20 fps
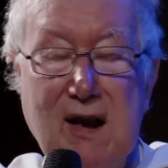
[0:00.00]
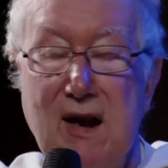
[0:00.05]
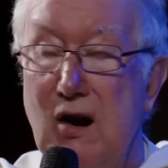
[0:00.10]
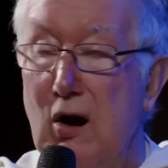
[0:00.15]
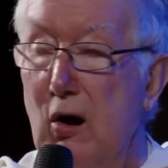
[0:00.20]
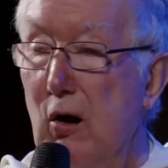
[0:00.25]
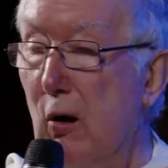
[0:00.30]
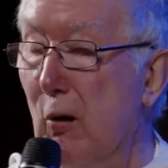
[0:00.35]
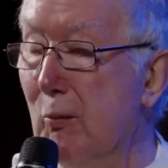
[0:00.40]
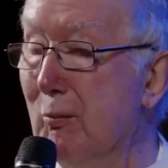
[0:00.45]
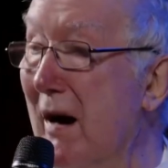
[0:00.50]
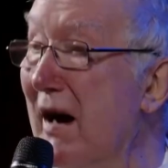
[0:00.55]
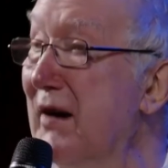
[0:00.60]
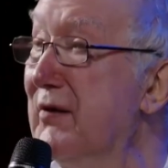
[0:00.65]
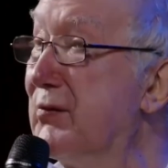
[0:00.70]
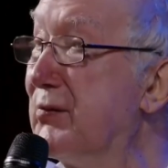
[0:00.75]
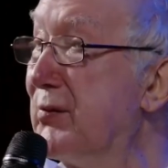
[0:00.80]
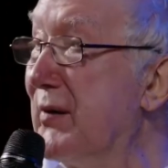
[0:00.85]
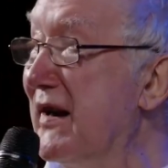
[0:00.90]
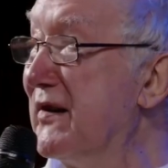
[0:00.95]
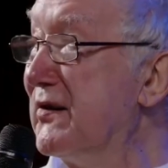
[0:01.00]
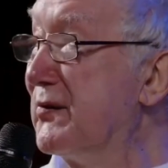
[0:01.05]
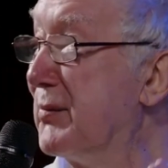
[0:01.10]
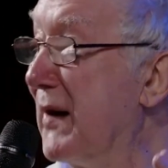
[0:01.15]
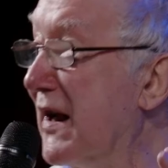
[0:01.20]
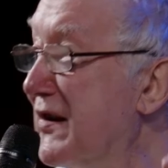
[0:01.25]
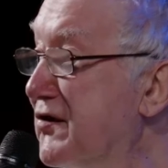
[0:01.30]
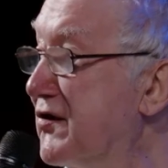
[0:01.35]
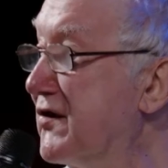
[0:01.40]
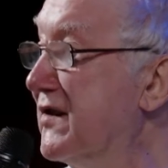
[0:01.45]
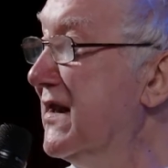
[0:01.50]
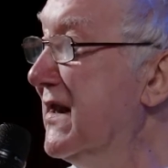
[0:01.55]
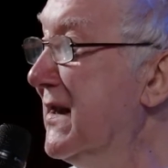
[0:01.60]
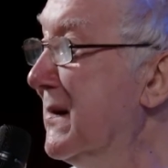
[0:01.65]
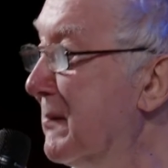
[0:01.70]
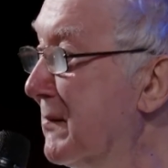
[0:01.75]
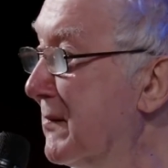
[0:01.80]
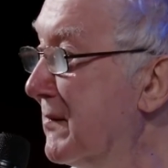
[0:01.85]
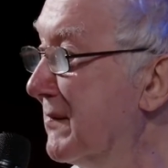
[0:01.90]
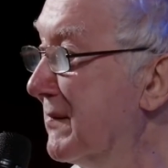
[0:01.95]
Or my friend Rajni,
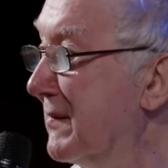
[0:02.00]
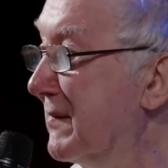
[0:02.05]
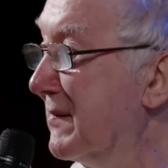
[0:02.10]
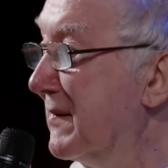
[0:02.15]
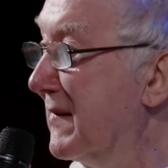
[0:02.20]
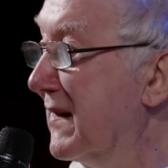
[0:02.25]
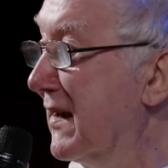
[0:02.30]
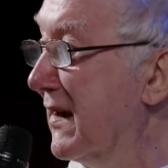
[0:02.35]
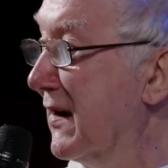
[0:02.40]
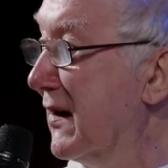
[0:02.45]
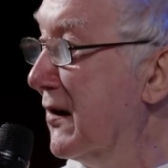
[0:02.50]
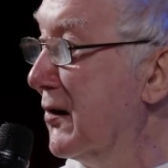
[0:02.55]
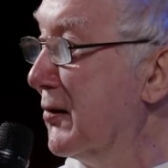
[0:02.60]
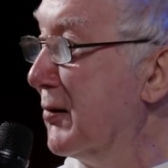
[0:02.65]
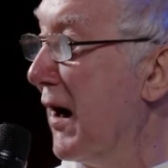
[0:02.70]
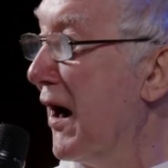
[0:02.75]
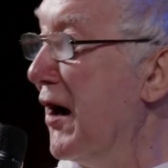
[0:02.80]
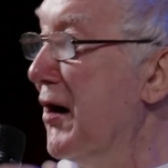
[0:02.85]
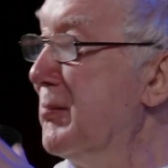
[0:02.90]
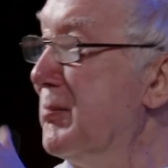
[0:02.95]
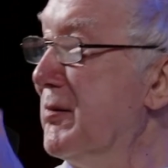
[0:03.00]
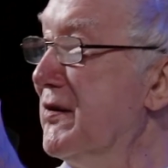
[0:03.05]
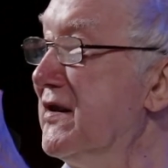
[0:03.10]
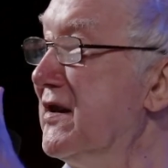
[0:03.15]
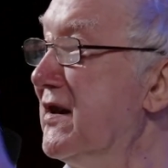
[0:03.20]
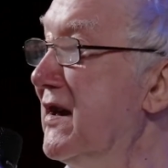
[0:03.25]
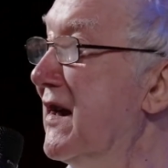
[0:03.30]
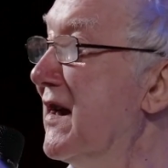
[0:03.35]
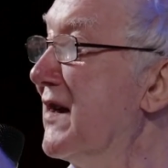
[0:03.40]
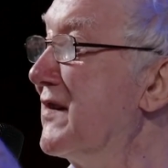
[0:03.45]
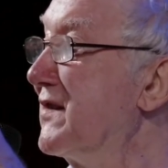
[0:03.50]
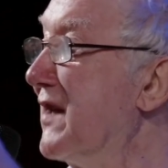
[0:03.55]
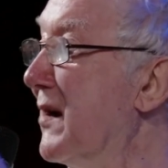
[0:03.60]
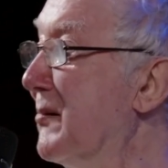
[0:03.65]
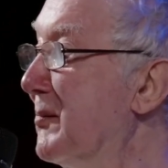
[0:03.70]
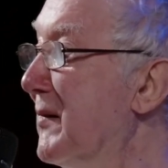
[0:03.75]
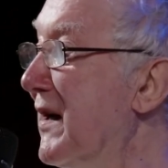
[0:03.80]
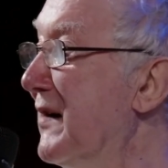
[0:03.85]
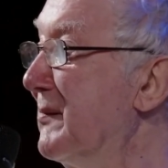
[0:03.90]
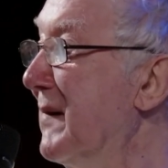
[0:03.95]
who I hope is here
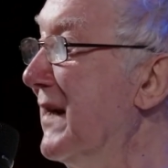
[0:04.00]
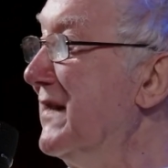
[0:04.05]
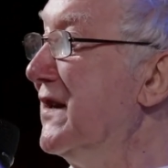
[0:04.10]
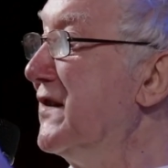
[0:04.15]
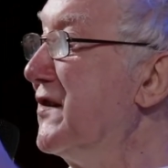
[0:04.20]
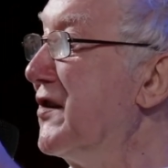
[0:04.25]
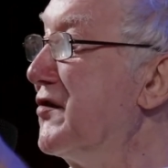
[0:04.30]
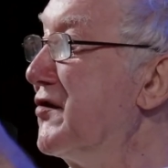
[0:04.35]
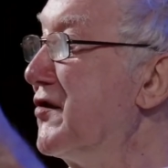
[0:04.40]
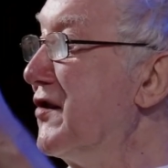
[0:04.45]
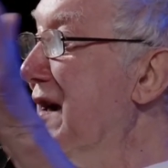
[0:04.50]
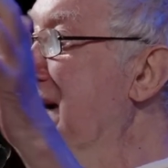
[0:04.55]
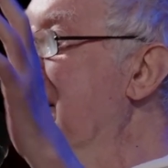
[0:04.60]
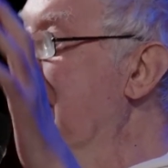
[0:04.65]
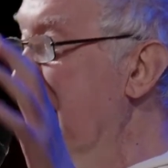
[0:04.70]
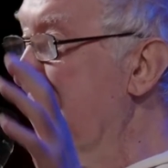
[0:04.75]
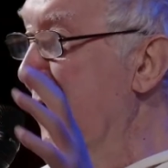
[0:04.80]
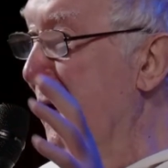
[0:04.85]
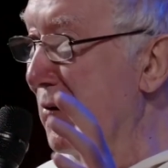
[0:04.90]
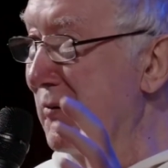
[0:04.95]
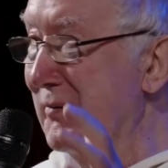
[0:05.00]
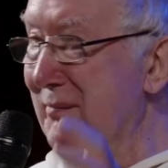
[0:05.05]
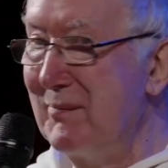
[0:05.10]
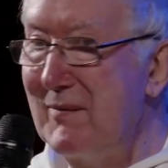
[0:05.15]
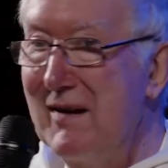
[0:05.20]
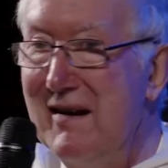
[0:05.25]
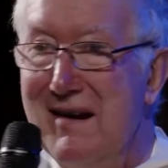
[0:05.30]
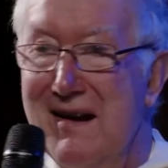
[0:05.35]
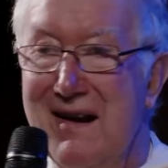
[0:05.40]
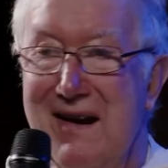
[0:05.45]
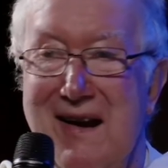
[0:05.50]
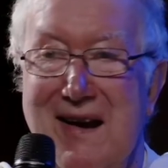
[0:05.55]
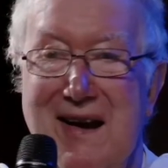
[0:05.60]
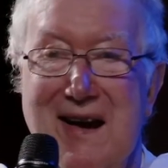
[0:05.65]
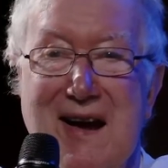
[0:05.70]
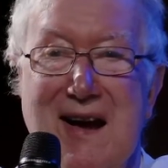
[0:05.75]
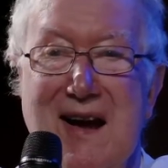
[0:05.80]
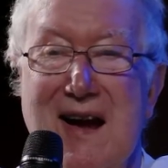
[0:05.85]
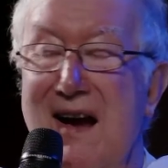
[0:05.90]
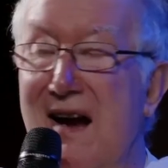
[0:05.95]
somewhere ready to cheer me on,
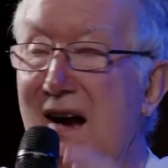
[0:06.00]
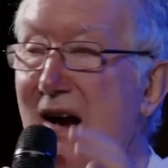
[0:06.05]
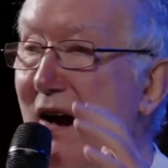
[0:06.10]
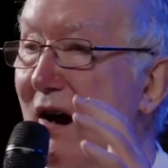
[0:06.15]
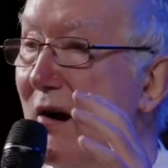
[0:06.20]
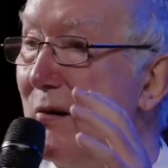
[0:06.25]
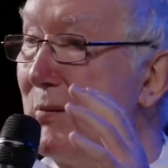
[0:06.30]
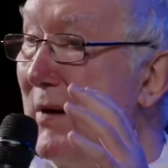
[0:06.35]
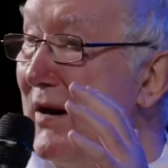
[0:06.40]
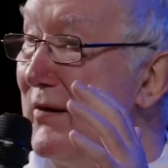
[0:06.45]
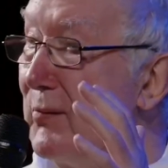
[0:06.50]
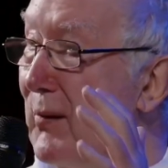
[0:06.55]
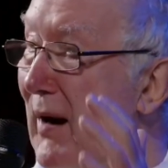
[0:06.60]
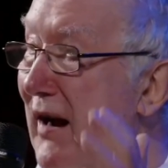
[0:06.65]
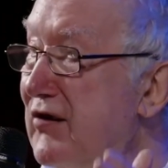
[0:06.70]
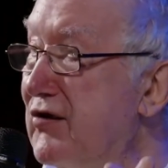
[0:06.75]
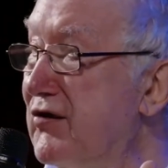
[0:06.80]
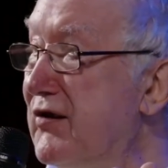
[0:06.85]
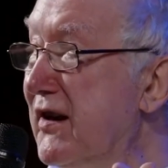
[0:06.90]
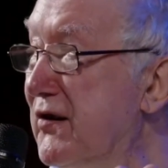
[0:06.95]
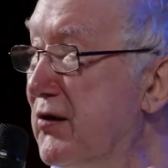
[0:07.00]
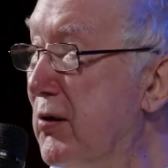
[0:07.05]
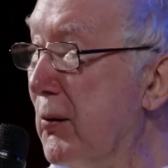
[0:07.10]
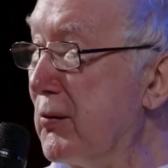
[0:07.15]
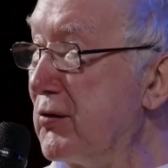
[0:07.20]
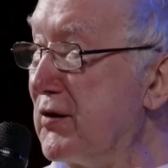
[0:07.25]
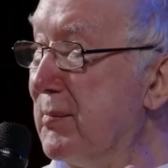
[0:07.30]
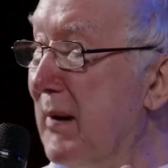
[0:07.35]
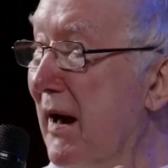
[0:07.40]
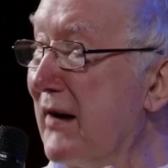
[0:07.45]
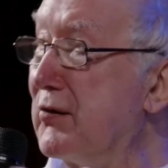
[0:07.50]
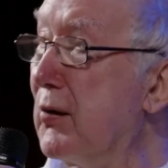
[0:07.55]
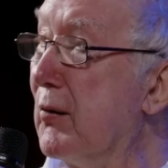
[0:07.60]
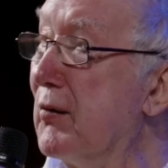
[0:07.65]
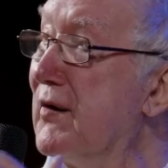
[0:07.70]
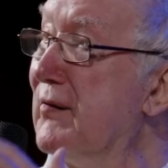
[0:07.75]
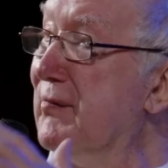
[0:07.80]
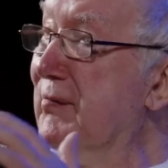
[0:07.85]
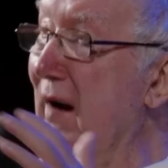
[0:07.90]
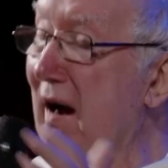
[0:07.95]
when Rajni talked about all the
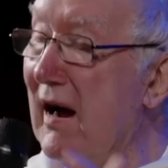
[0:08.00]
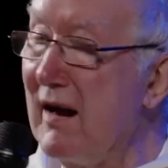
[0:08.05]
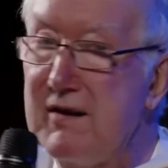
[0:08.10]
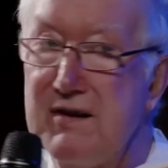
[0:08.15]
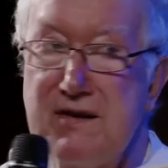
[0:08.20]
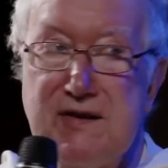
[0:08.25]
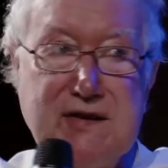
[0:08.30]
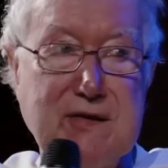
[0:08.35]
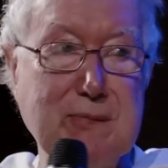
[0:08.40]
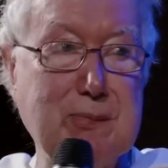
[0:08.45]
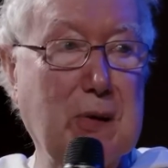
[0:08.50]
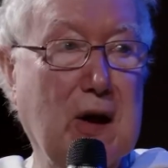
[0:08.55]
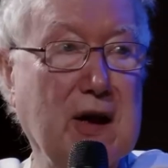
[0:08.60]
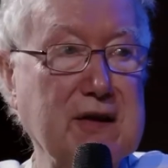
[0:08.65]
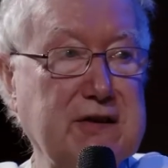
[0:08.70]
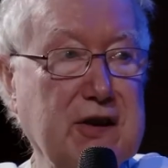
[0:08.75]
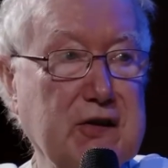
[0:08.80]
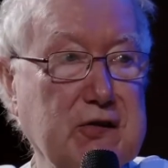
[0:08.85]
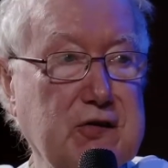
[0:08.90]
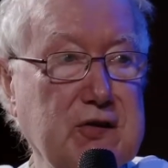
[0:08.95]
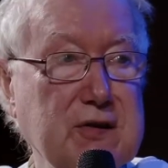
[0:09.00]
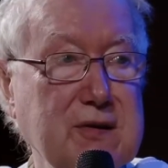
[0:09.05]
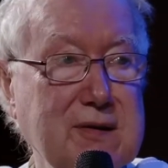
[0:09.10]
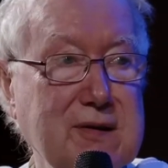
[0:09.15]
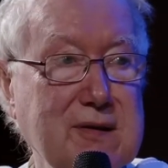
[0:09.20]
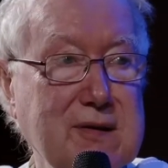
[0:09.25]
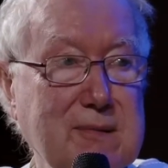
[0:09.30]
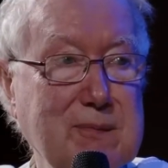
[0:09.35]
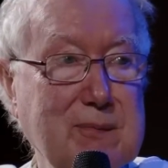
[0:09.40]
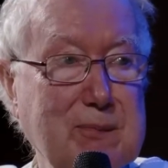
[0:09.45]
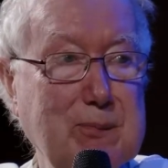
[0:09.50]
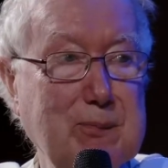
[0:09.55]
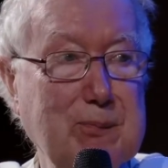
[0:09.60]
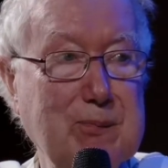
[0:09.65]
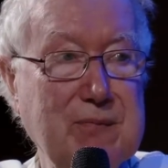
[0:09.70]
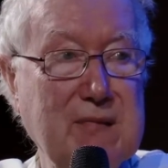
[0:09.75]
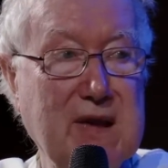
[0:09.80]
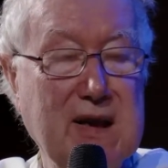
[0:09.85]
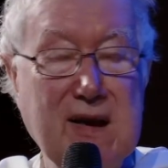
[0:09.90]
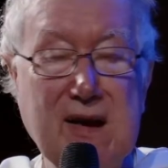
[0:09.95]
violence of partition,
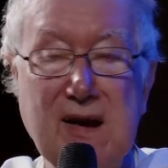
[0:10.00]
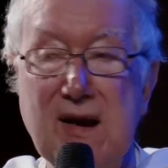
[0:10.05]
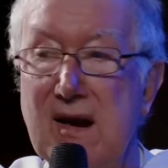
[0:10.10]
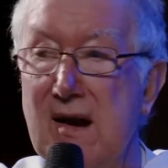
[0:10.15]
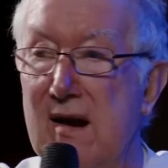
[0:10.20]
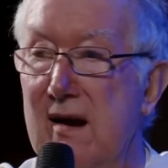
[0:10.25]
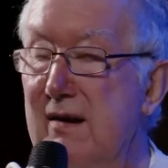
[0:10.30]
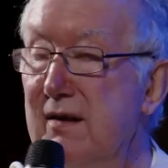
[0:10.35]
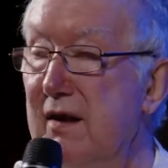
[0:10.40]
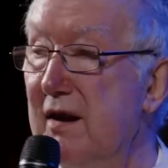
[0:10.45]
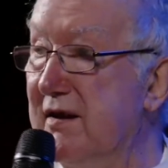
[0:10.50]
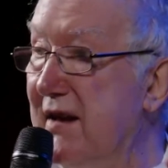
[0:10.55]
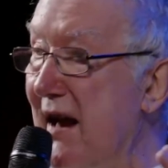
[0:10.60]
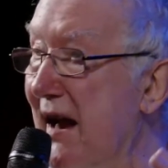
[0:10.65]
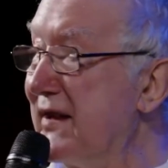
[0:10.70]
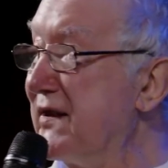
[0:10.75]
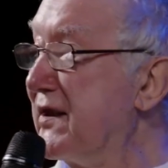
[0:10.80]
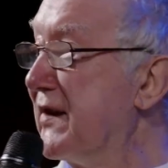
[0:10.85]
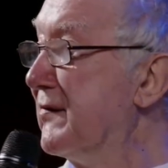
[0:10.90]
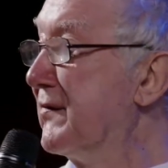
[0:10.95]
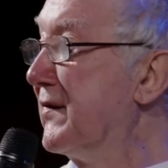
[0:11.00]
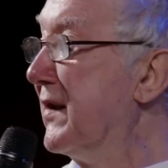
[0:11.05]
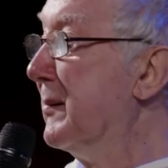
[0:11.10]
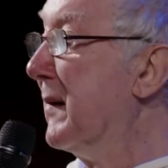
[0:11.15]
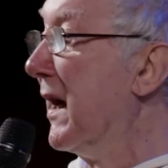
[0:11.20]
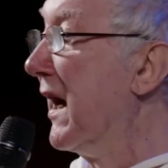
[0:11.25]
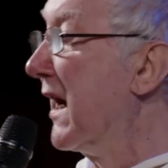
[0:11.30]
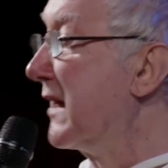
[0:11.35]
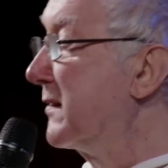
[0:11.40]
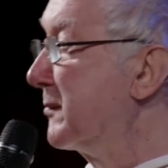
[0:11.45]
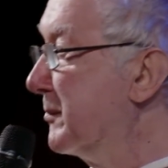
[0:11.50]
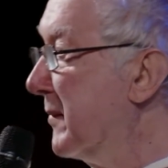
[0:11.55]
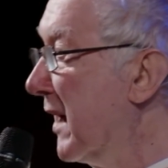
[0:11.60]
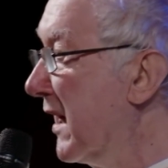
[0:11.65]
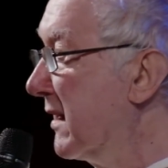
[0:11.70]
the death of the Mahatma,